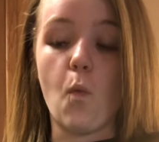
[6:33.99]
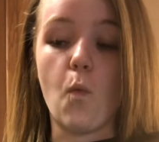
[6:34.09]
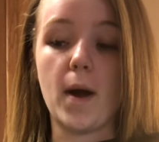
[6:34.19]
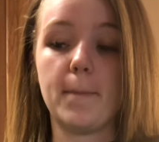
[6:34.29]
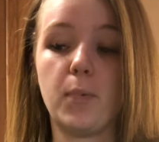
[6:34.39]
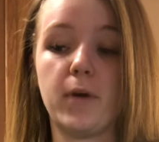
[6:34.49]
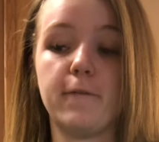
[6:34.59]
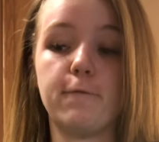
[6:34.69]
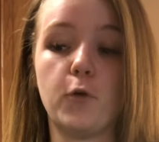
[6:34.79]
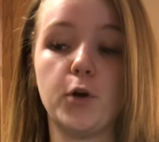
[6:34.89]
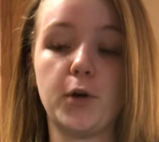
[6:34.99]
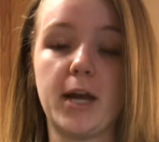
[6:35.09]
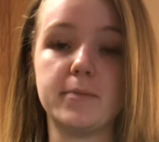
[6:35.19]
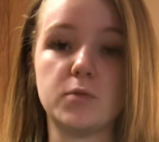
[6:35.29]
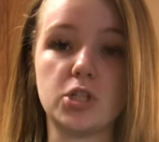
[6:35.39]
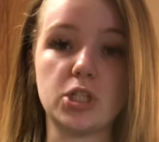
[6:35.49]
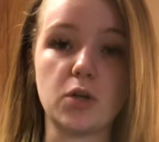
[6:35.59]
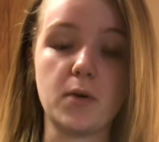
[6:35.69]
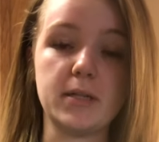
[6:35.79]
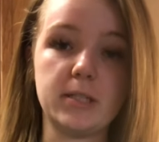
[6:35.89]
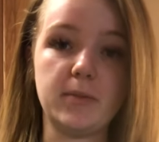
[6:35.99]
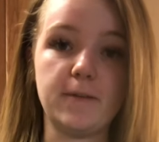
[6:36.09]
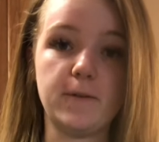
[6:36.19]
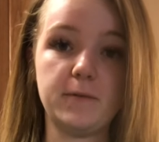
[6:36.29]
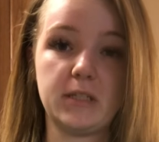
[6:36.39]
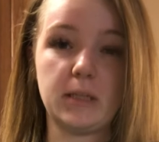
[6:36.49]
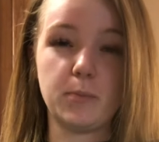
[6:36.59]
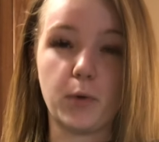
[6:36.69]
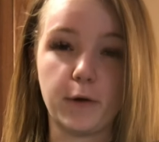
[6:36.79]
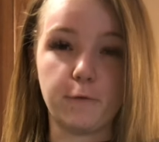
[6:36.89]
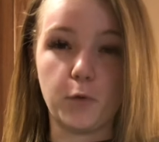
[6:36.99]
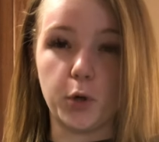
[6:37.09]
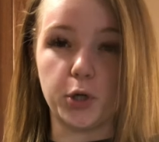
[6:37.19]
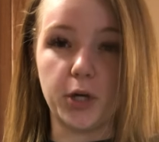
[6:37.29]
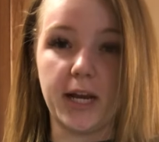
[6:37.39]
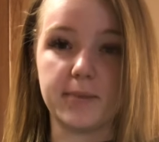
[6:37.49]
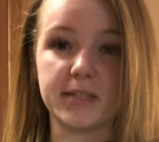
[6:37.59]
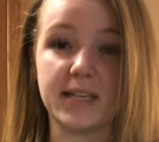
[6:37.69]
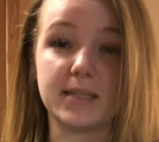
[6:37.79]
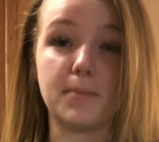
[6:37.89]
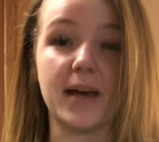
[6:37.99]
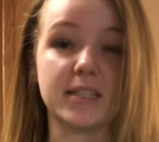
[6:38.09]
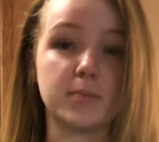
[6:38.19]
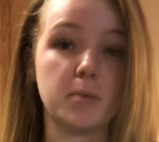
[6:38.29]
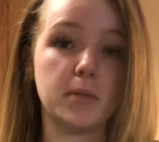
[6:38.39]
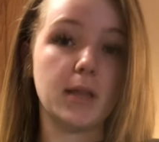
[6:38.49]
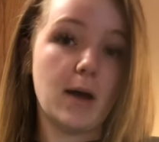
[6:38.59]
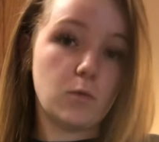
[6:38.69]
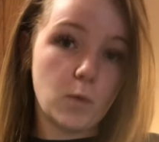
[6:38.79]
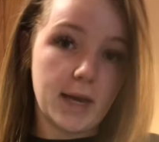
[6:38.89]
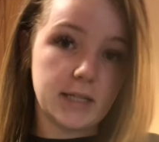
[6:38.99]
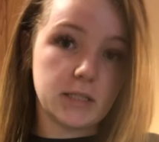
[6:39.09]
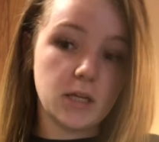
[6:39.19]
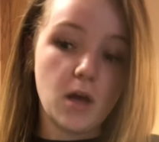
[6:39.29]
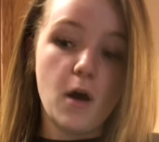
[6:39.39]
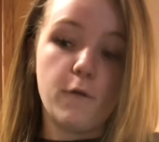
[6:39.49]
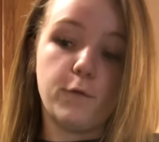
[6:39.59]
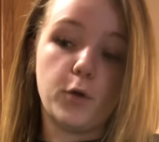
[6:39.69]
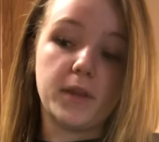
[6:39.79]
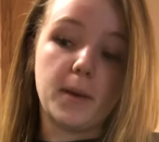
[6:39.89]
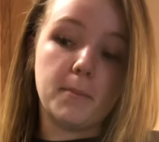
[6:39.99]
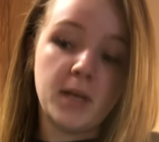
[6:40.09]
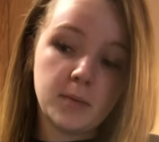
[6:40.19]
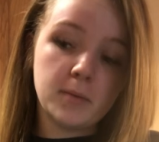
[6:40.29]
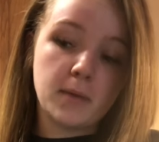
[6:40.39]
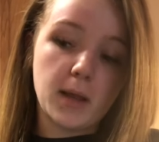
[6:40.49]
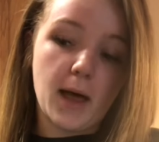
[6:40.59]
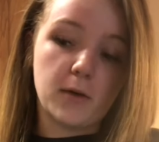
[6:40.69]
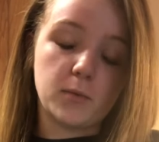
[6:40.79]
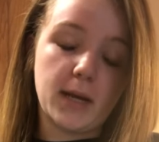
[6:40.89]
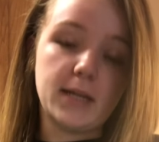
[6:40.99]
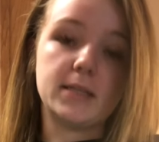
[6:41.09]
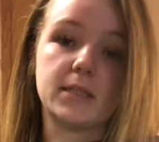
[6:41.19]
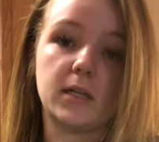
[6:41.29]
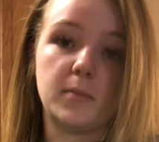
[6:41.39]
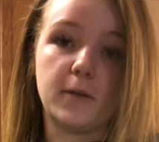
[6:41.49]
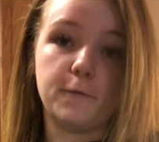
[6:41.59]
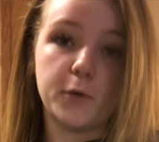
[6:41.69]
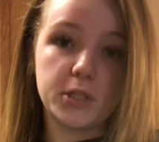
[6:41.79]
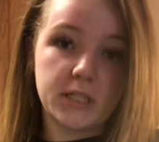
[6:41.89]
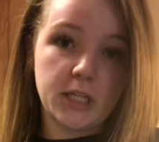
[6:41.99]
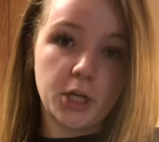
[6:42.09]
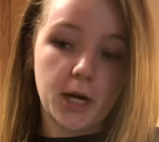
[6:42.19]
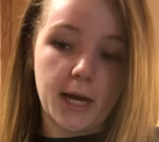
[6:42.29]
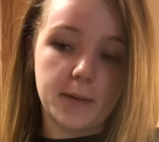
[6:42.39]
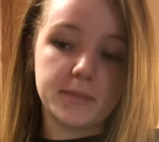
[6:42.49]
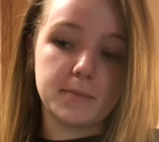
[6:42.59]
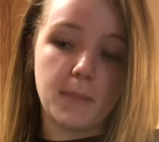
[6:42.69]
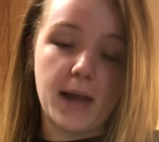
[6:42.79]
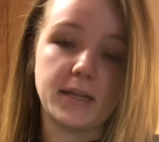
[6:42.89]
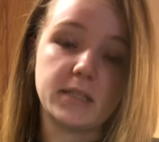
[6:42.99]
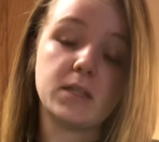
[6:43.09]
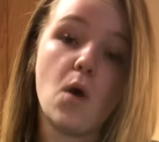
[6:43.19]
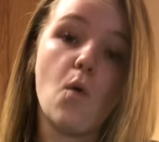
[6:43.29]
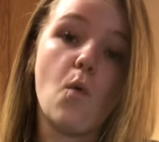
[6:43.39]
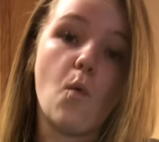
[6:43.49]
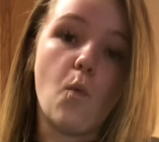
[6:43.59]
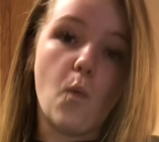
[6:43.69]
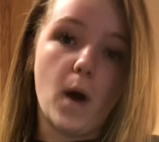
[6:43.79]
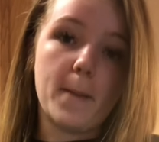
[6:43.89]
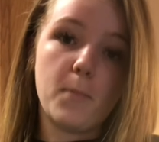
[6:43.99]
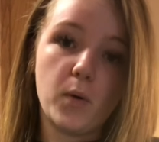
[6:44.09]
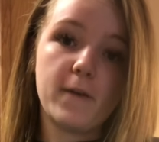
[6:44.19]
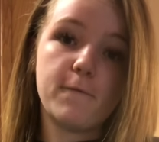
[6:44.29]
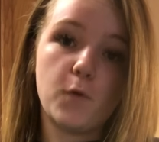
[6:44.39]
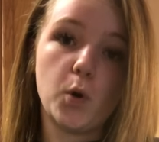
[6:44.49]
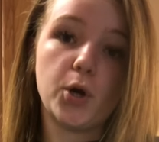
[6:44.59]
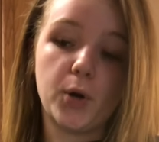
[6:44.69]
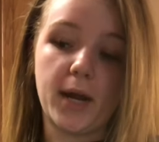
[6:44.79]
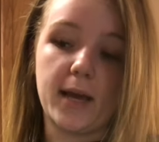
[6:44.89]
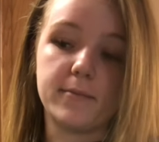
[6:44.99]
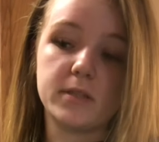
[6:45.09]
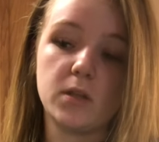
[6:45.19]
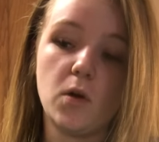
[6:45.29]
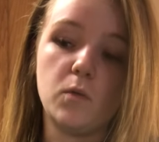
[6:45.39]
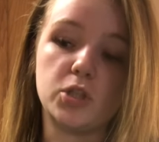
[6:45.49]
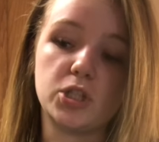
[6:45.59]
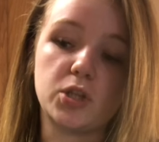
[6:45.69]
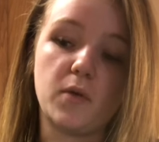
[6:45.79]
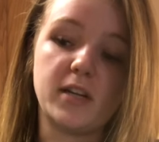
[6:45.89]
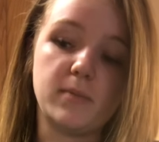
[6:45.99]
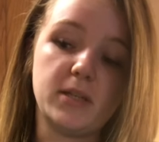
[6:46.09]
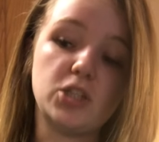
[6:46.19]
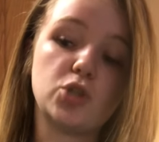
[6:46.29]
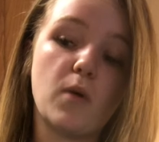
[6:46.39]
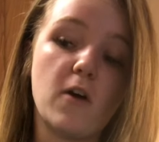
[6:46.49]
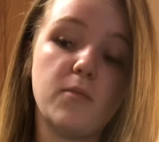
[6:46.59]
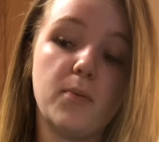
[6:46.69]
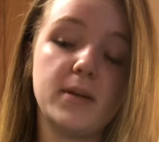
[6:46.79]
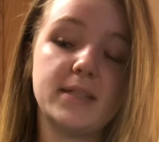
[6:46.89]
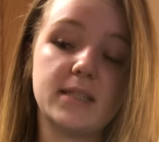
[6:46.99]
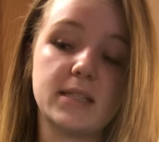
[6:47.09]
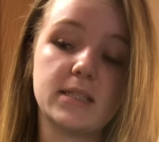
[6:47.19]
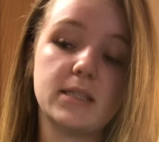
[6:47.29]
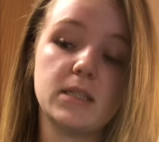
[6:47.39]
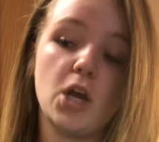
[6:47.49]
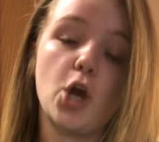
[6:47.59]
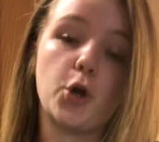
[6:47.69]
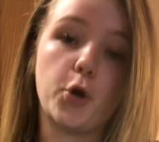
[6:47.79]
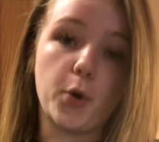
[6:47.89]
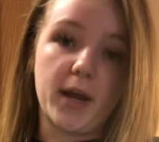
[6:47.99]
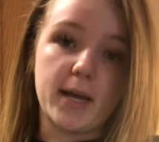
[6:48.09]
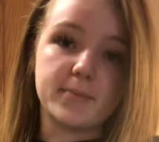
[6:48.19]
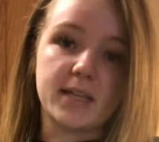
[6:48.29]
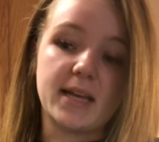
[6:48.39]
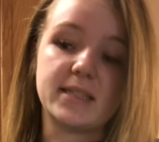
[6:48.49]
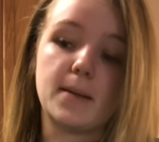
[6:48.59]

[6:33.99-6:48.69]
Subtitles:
1.4 grams, which is going to be 15.4 grams as the maximum allowed weight. For the minimum allowed weight, it's going to be 14 grams minus 1.4 grams, which is going to be 12.6 grams as